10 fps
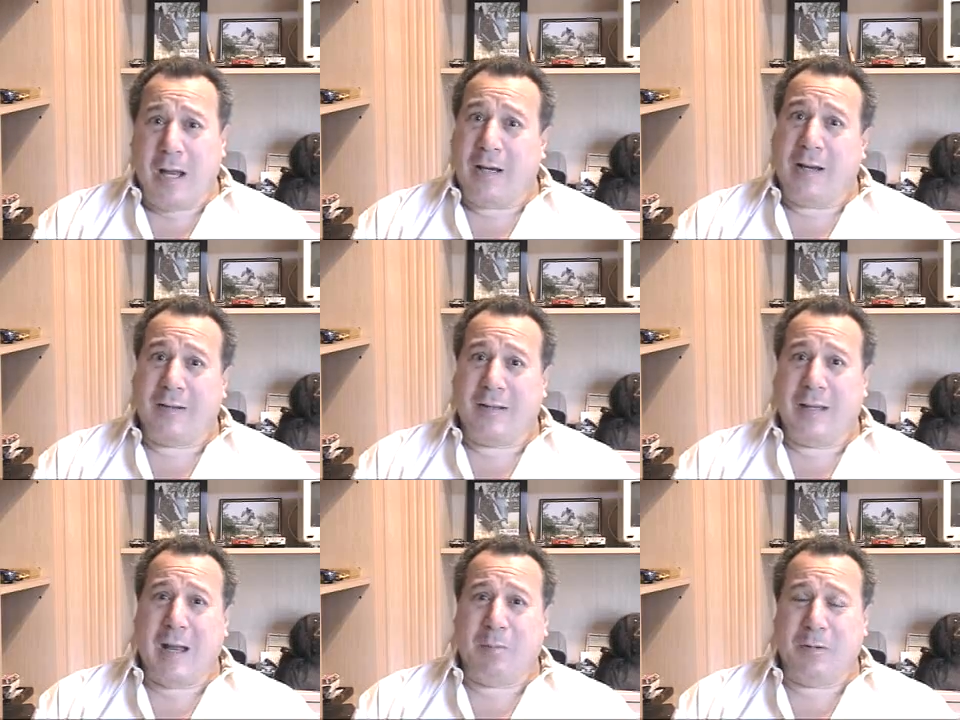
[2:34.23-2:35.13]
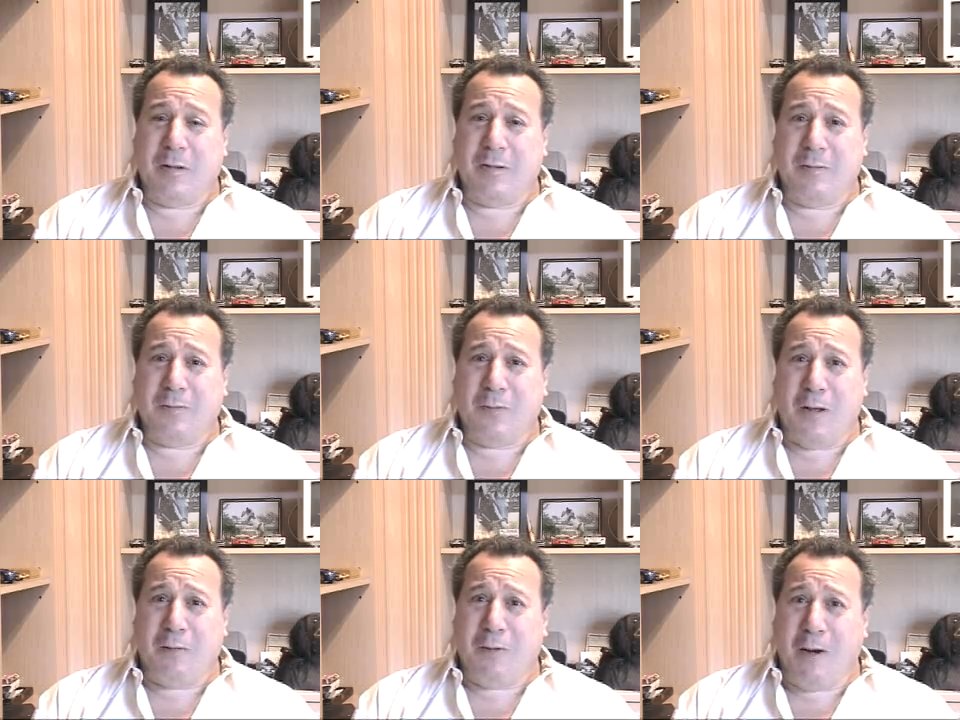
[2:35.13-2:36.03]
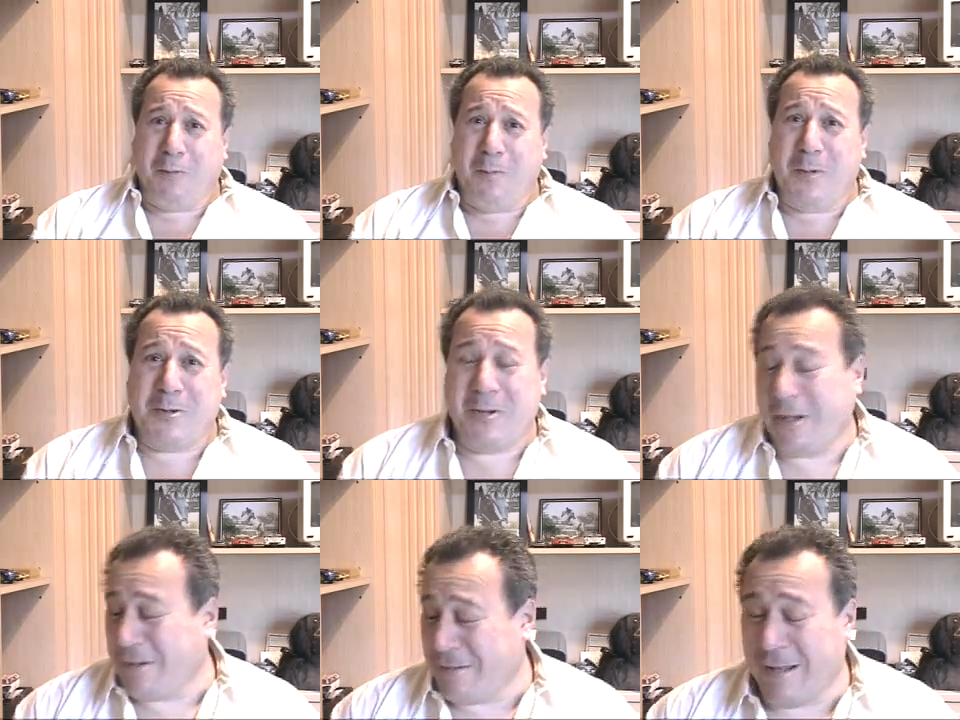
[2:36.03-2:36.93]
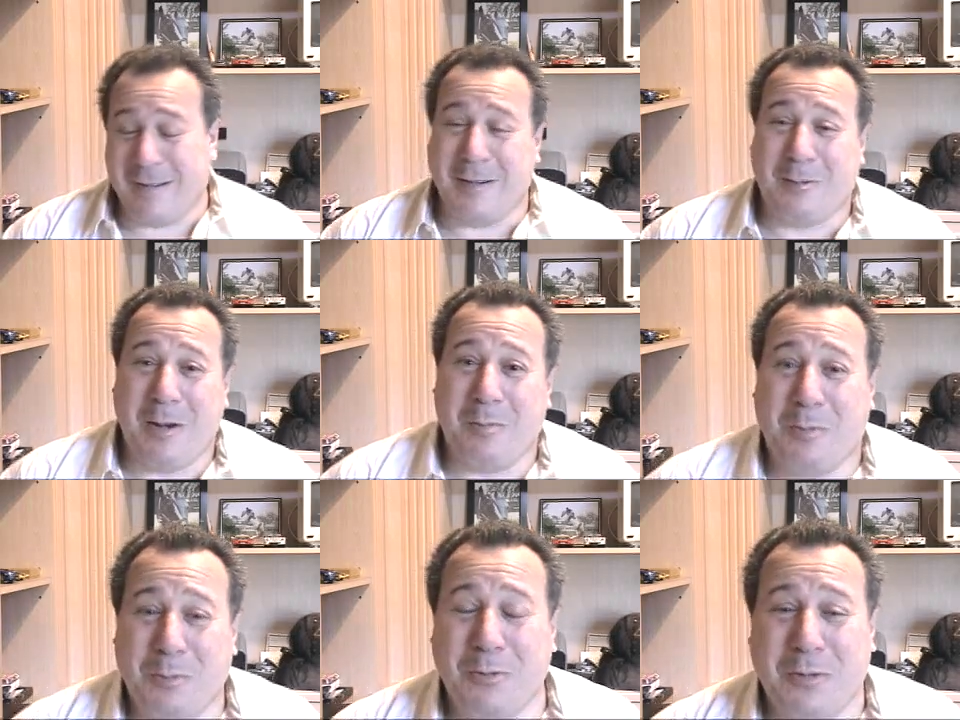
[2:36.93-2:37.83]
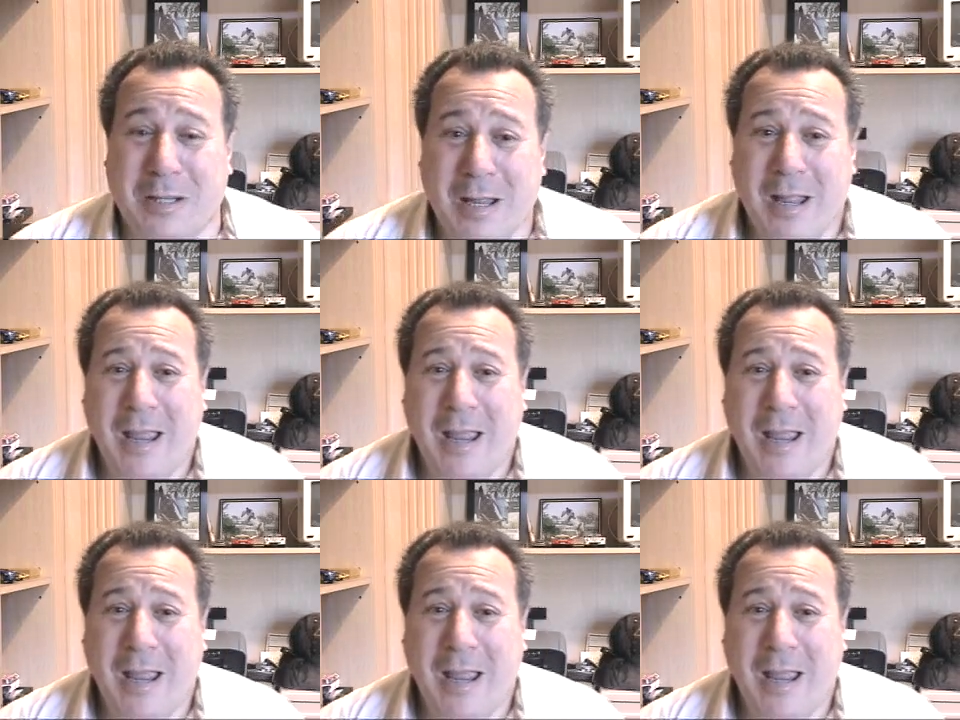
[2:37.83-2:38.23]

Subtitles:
I guess the apple doesn't fall far from the tree, because that's an incredible movie.